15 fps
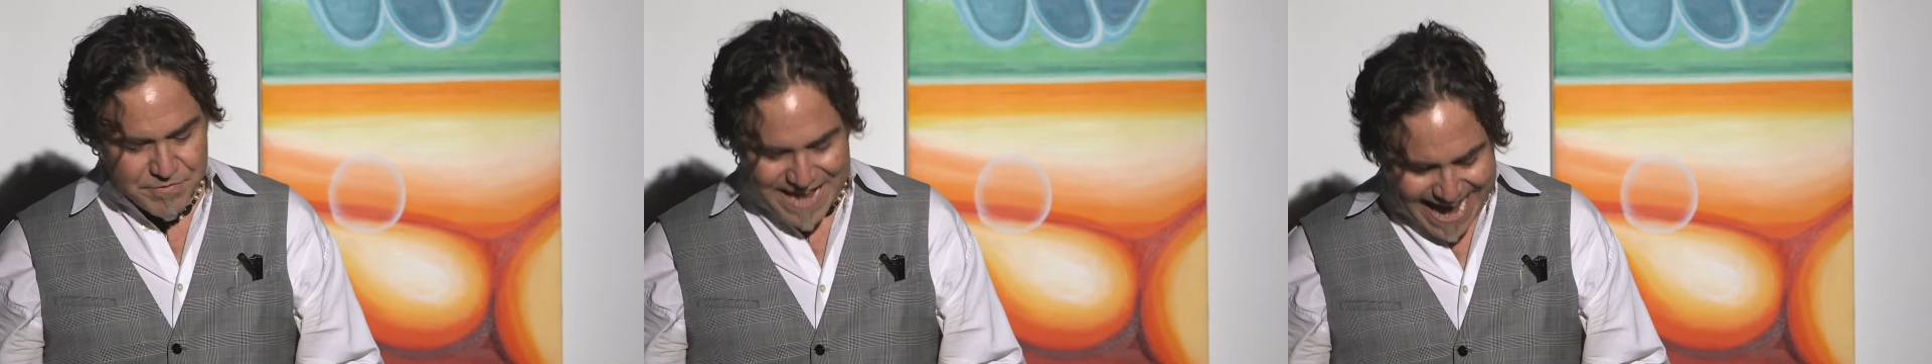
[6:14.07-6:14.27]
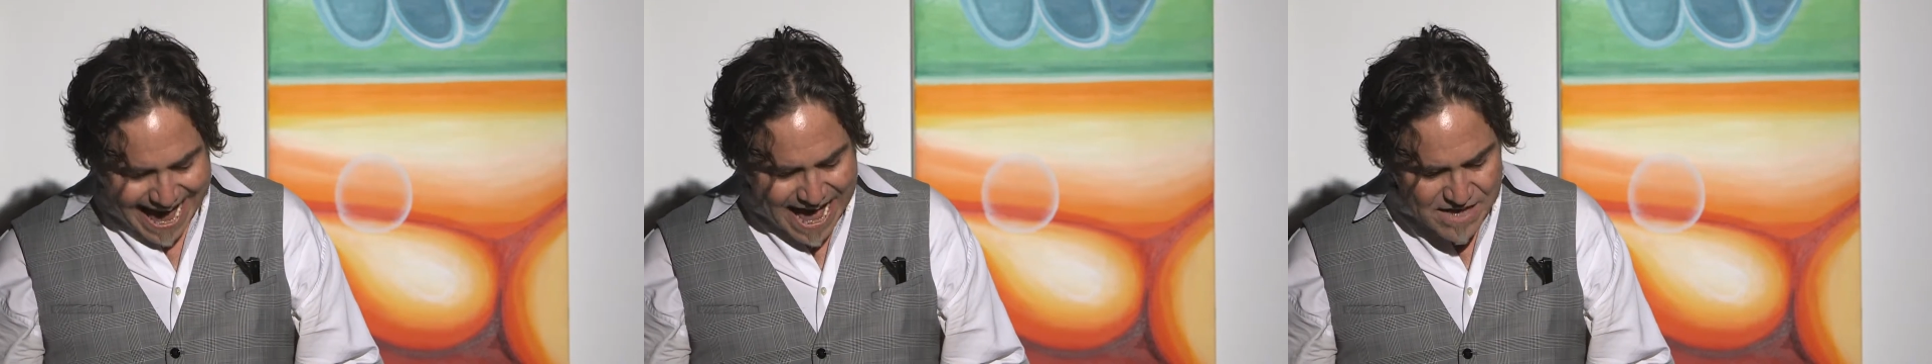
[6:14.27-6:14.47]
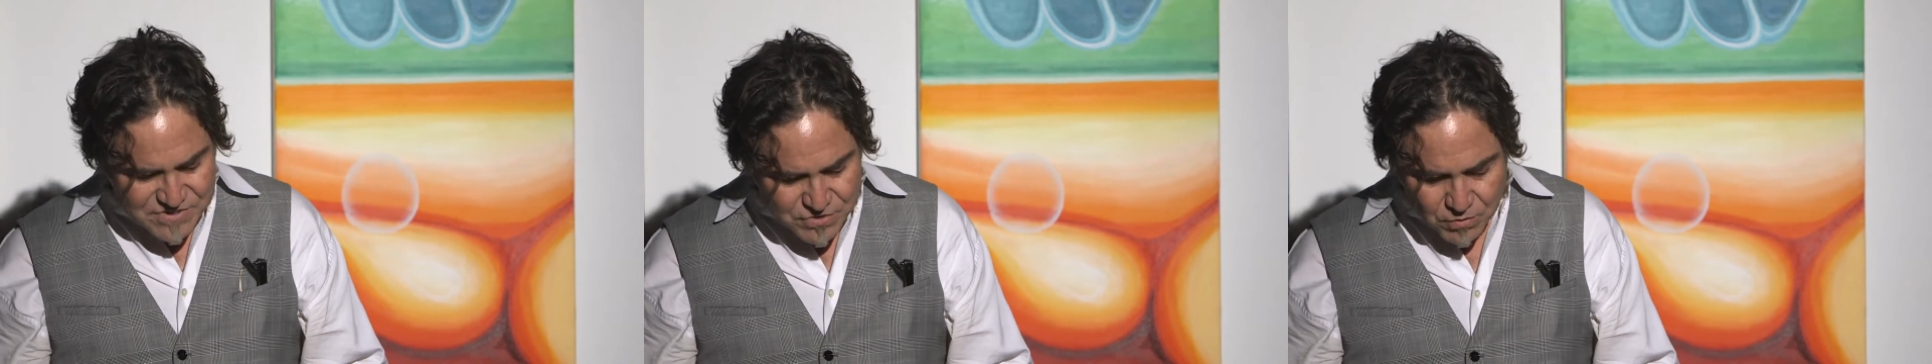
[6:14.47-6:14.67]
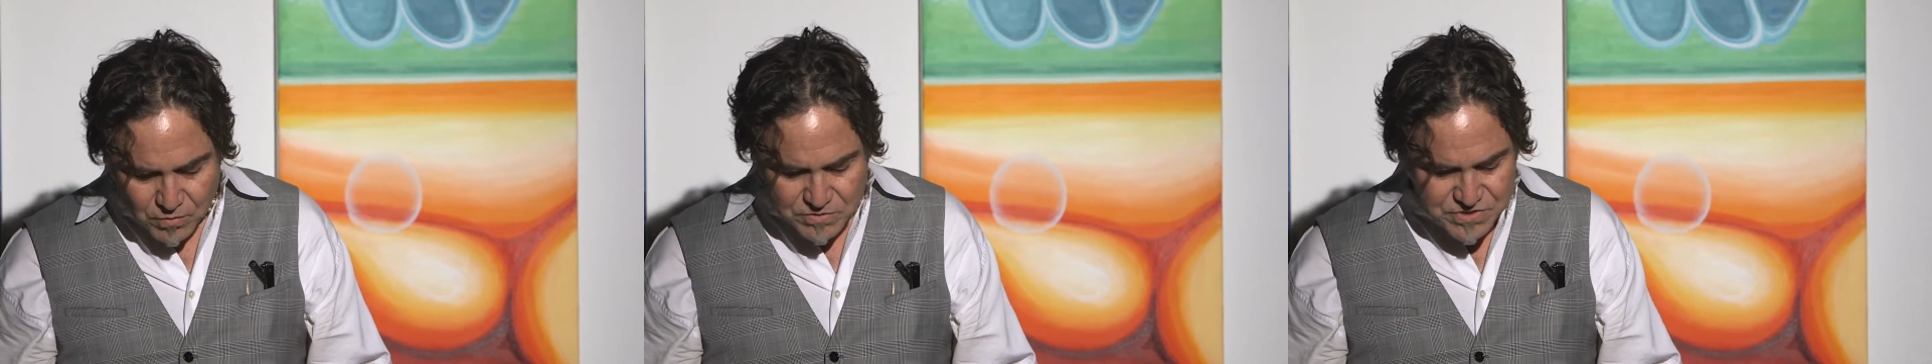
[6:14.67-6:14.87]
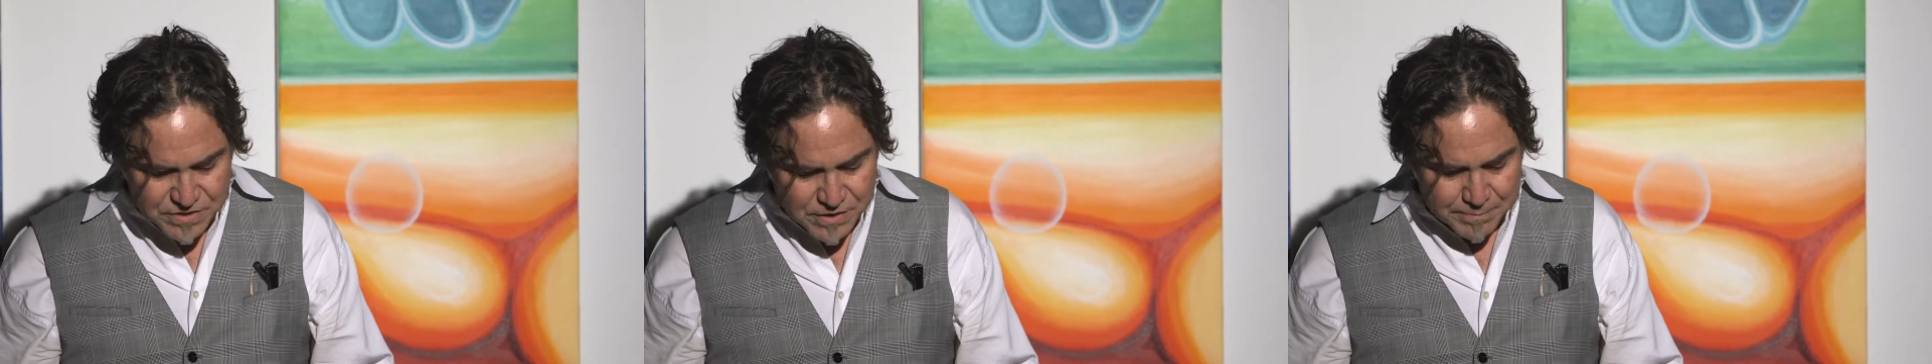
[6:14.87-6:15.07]
The
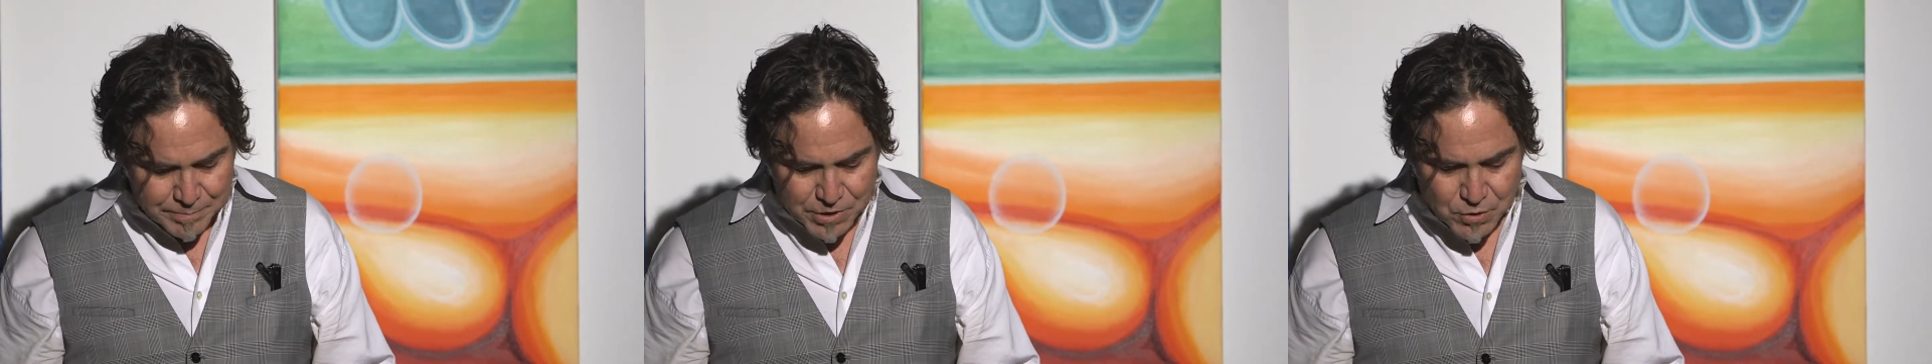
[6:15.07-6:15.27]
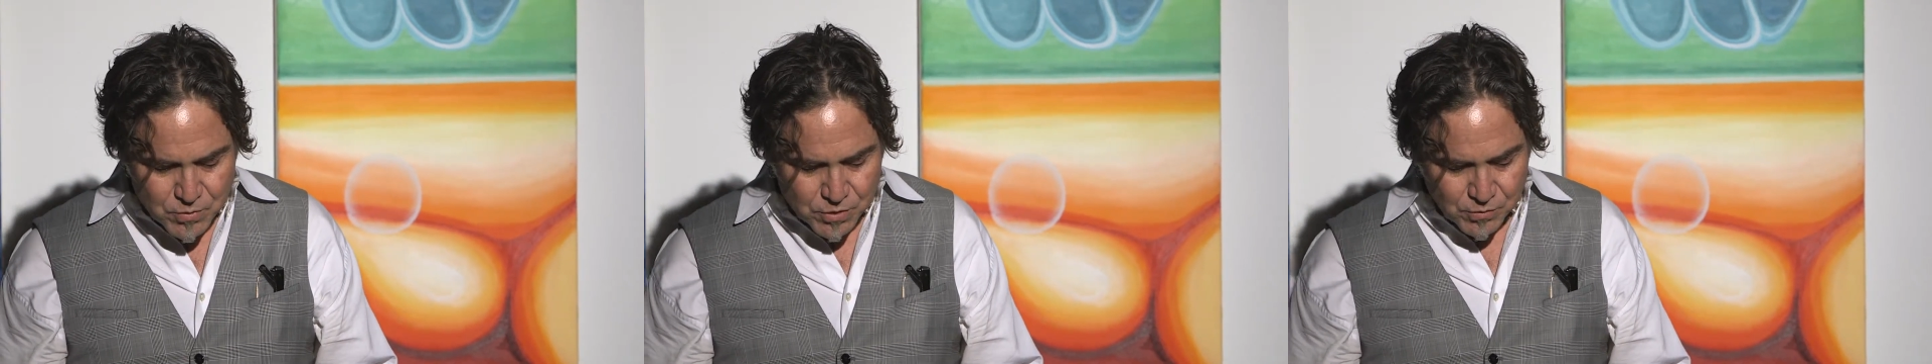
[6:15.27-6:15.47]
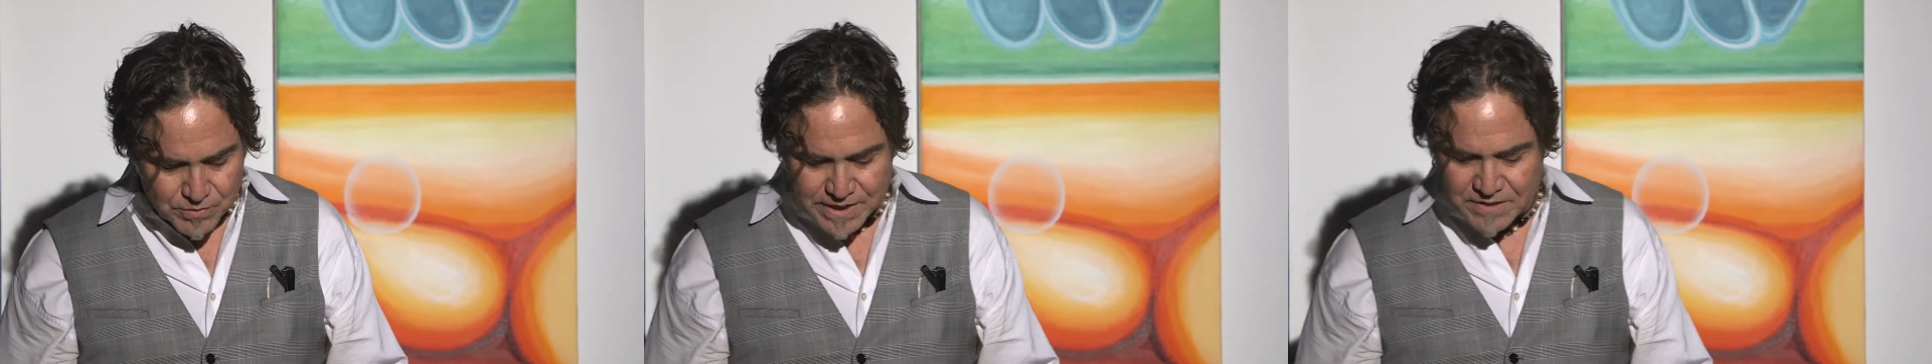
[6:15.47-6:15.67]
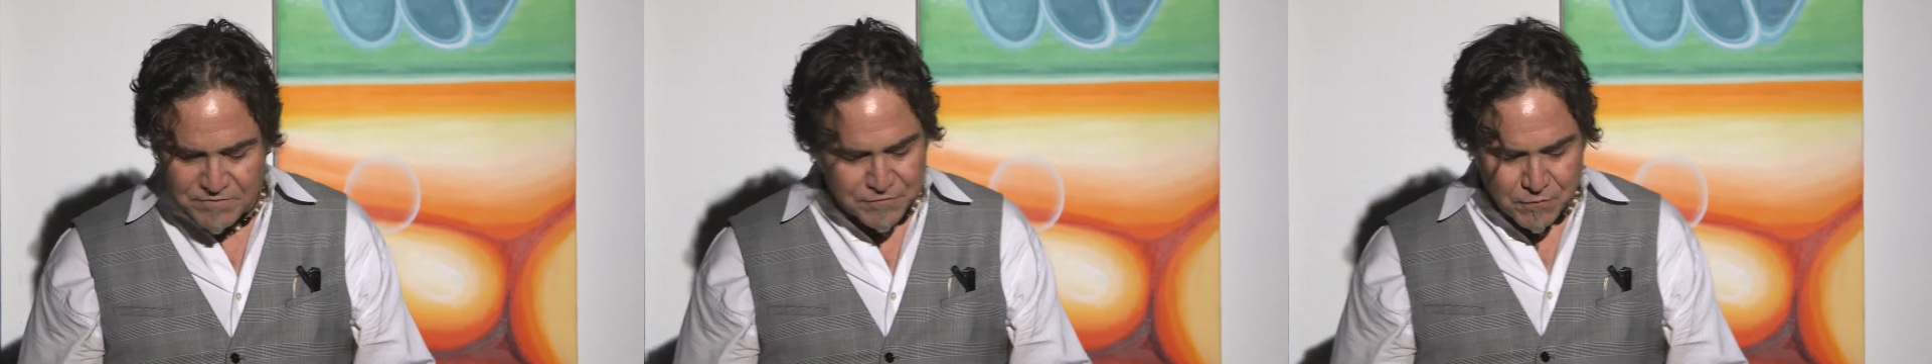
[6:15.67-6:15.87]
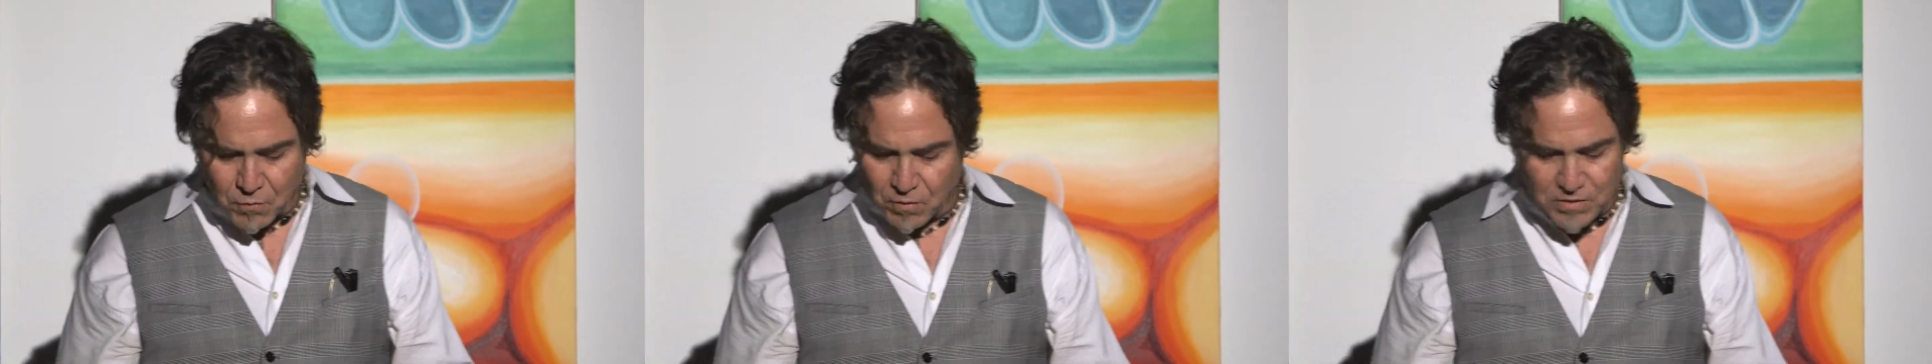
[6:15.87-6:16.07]
assholes in the puke green
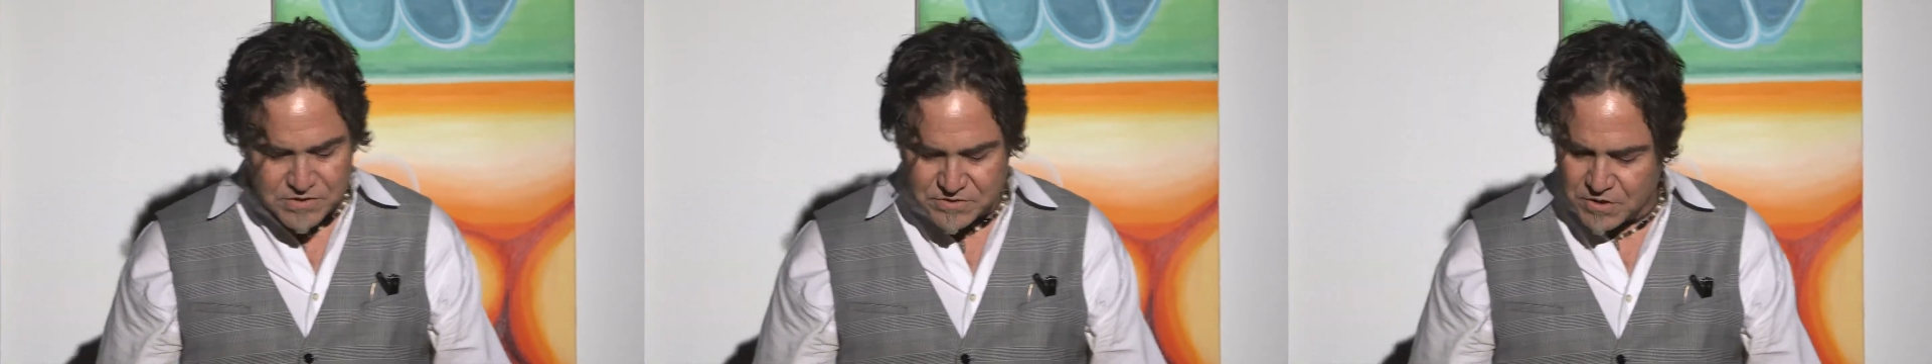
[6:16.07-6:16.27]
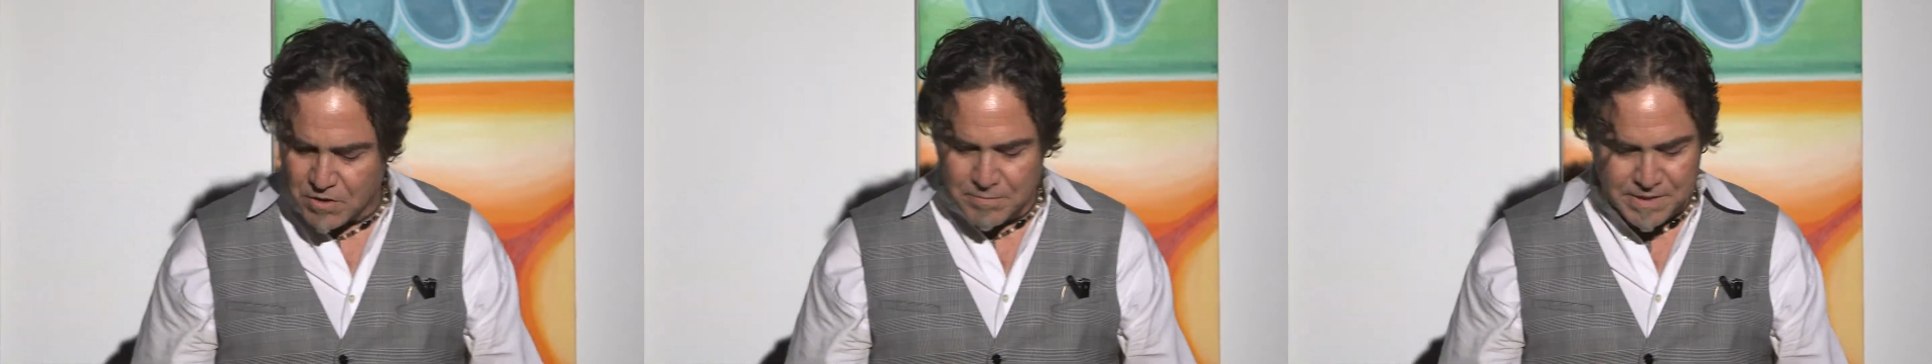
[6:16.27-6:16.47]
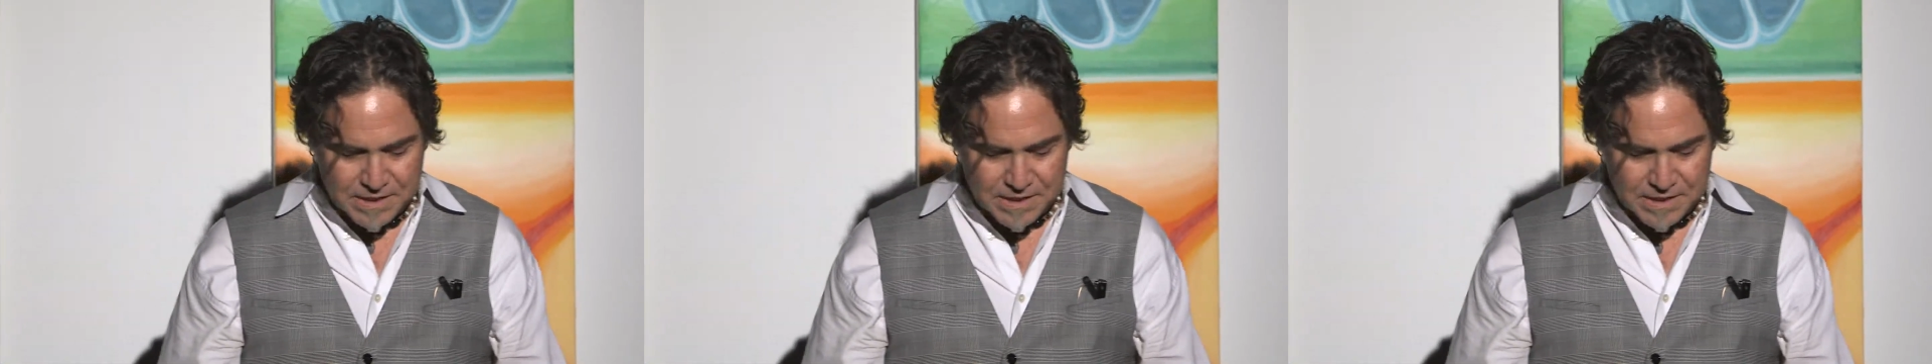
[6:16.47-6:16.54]
Ford saw